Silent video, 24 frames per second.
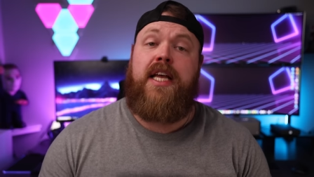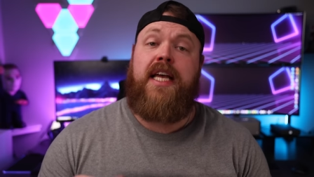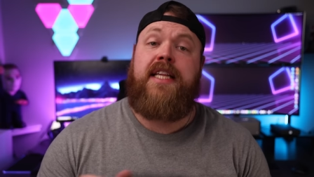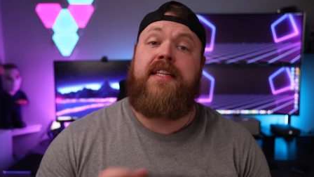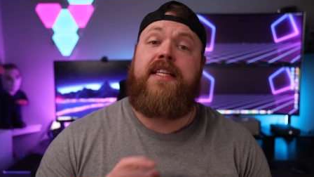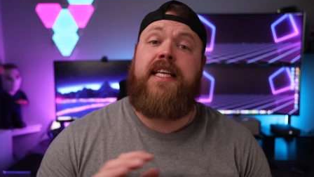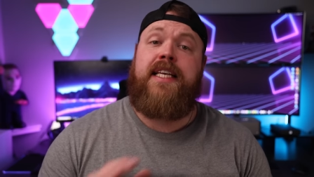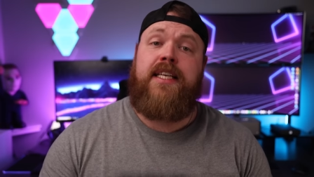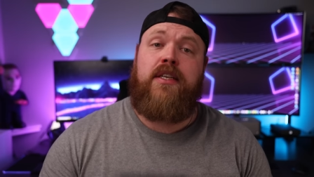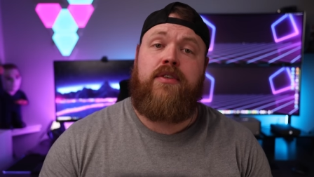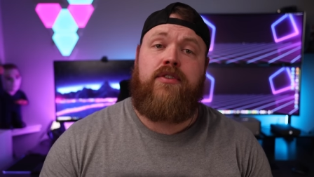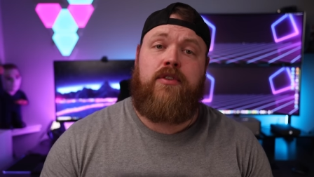And
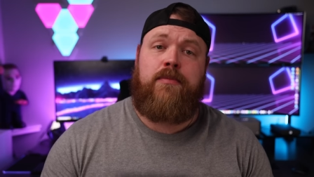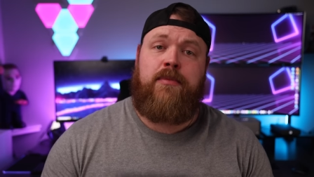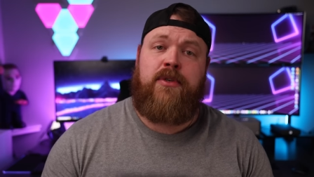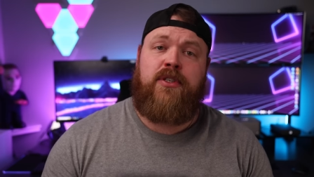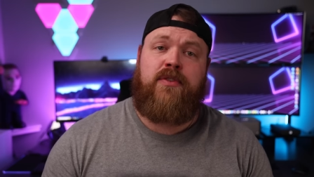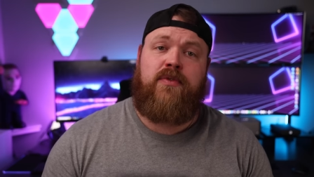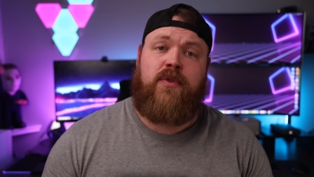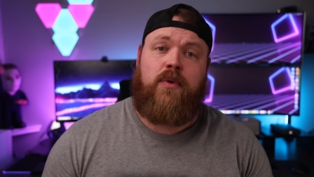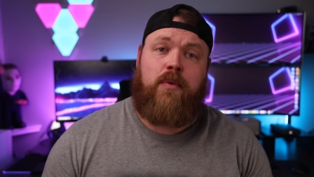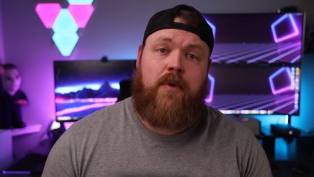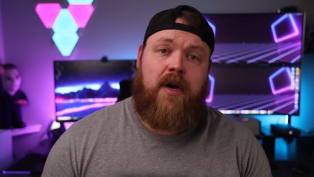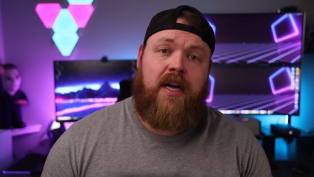thank you so
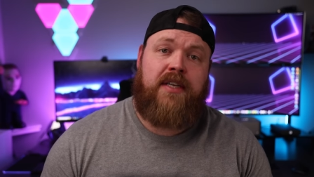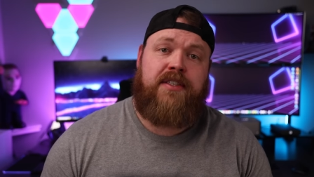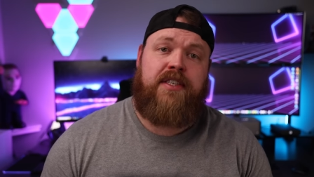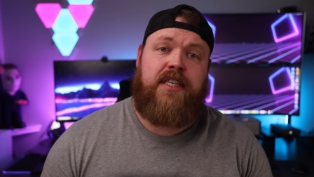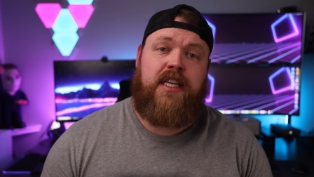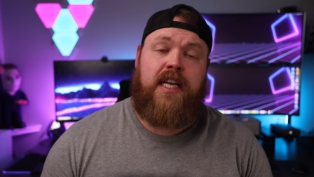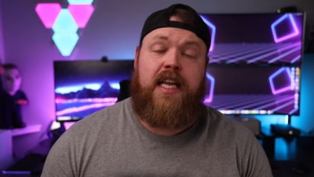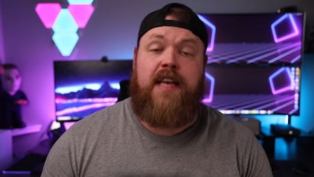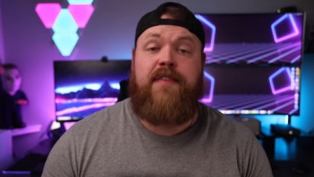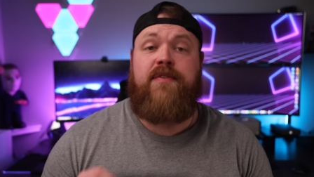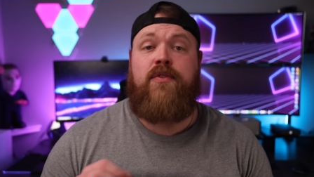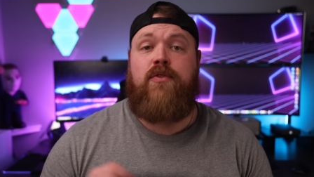much for
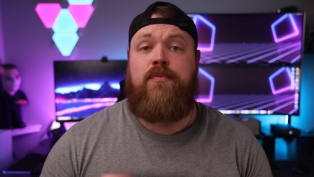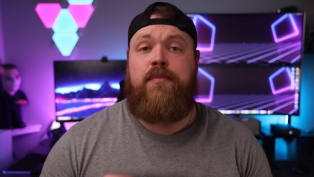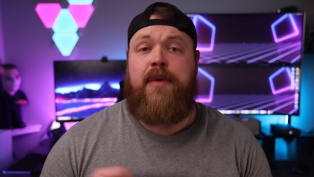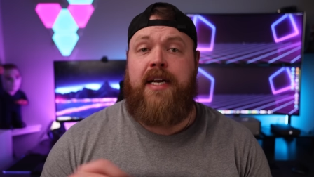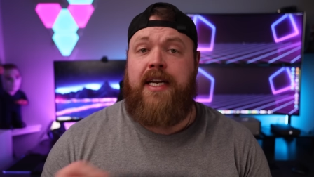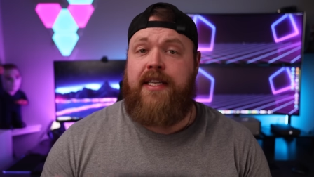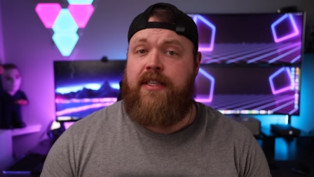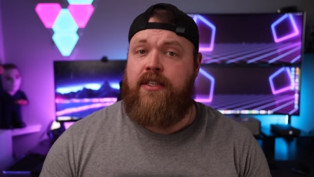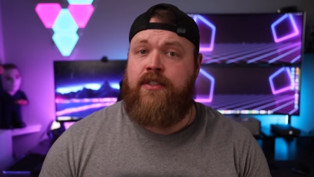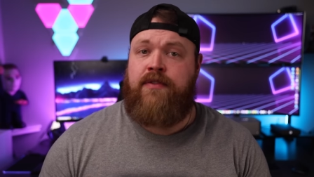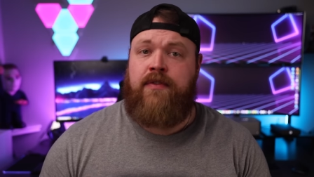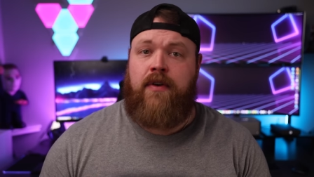watching. If you've
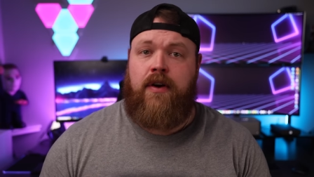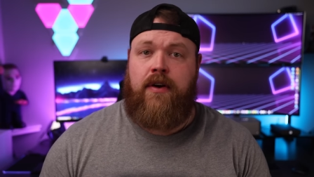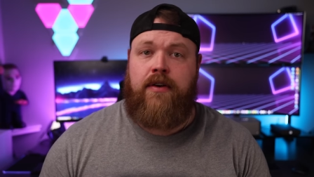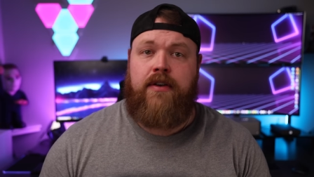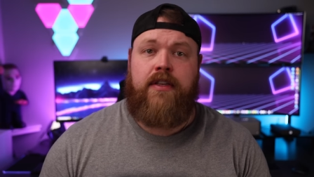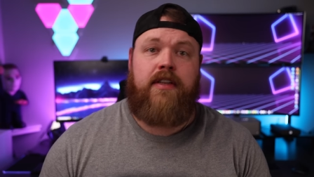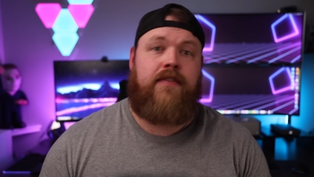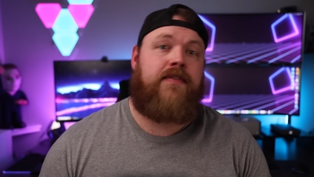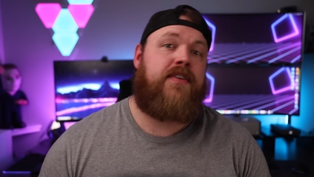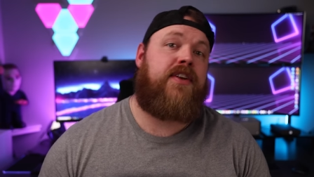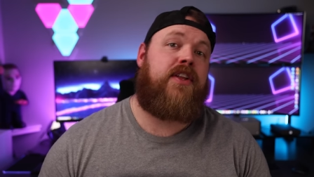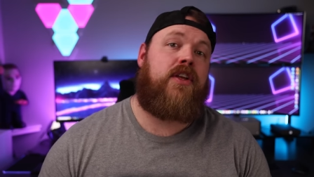made it this far
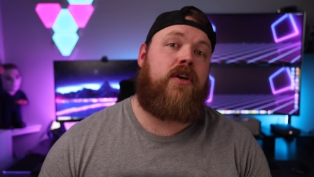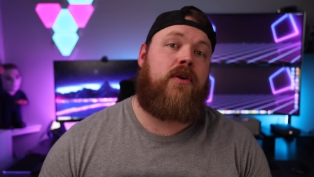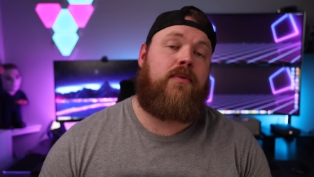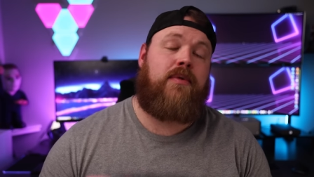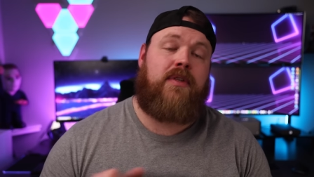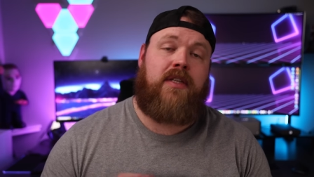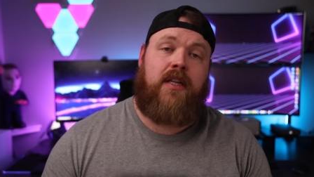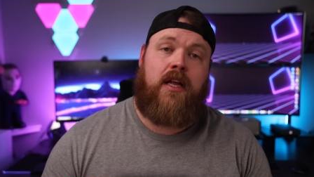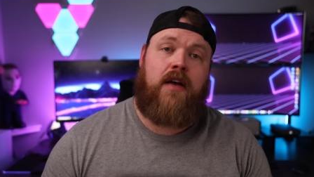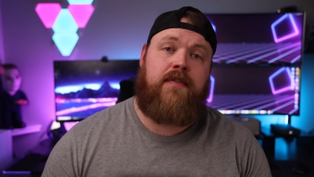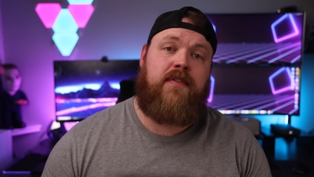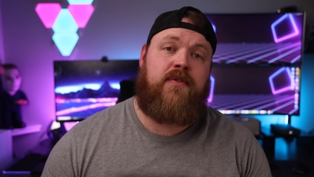into the video,
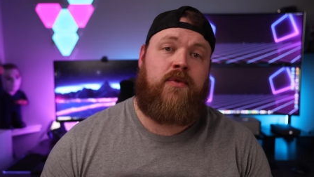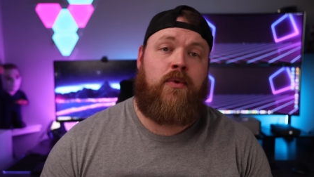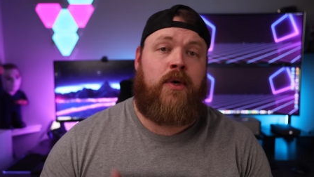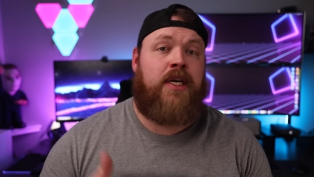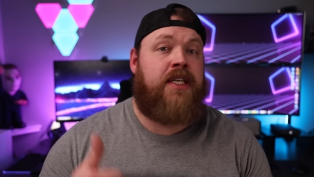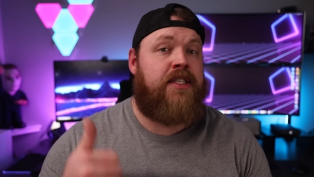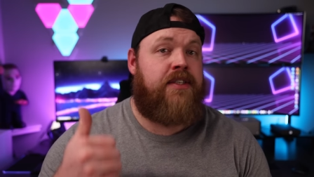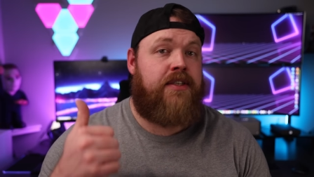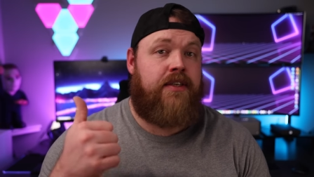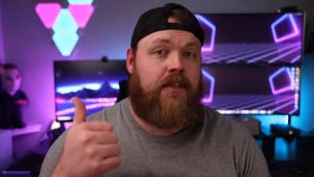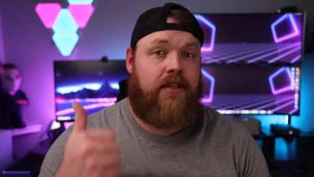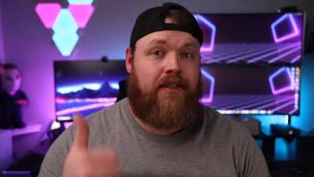would love if you would
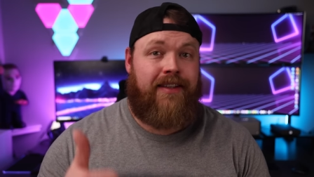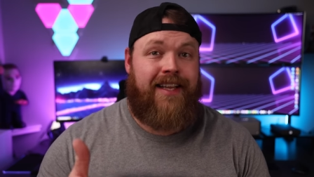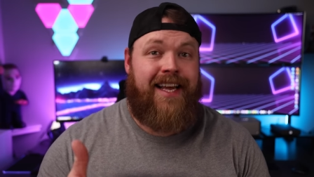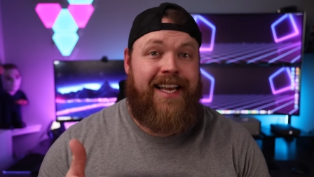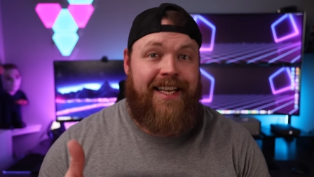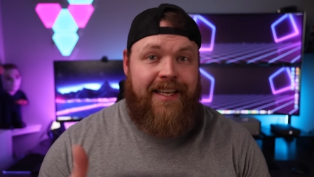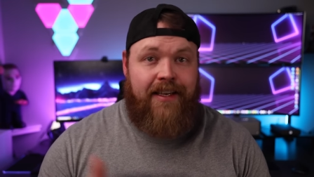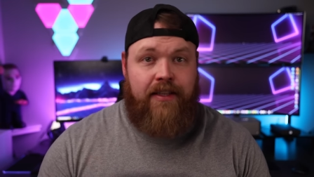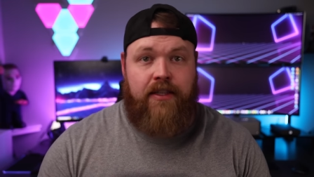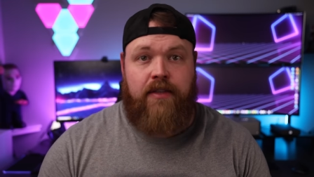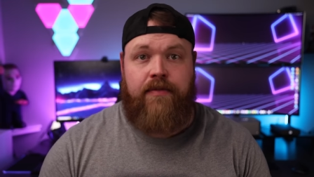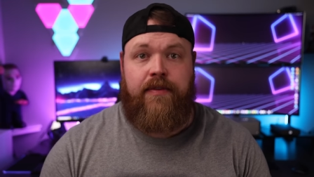consider
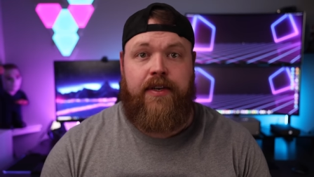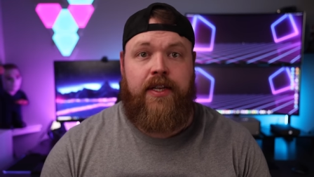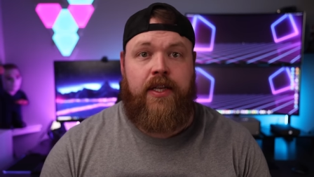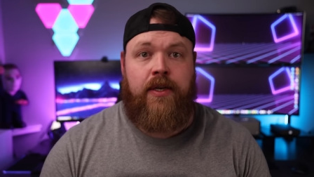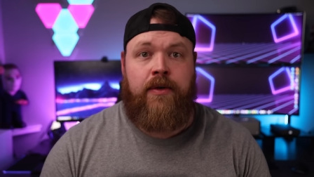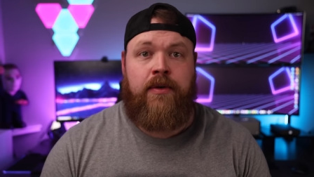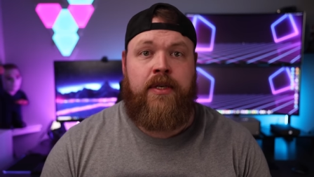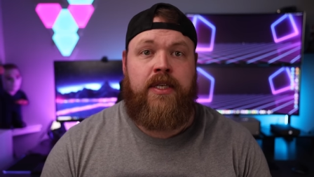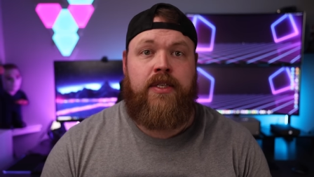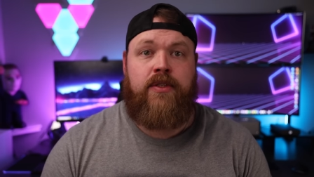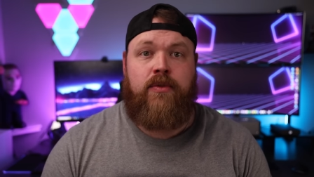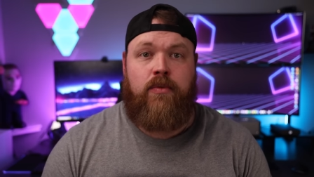liking the
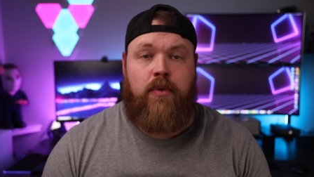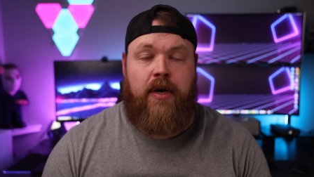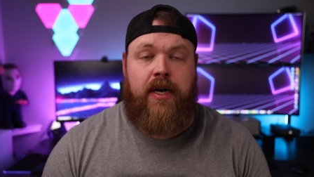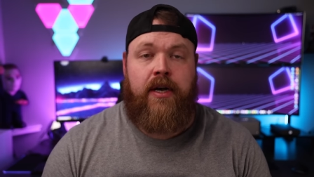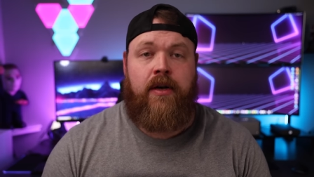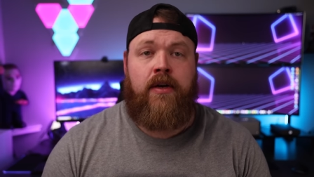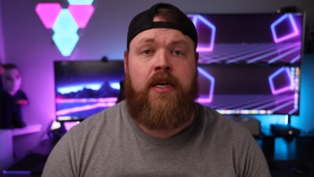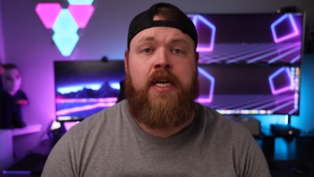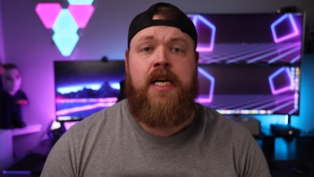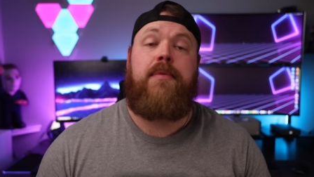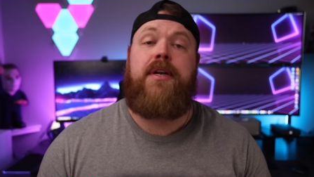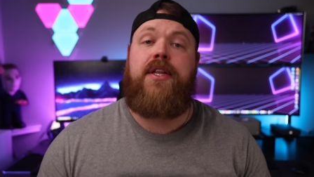video as well.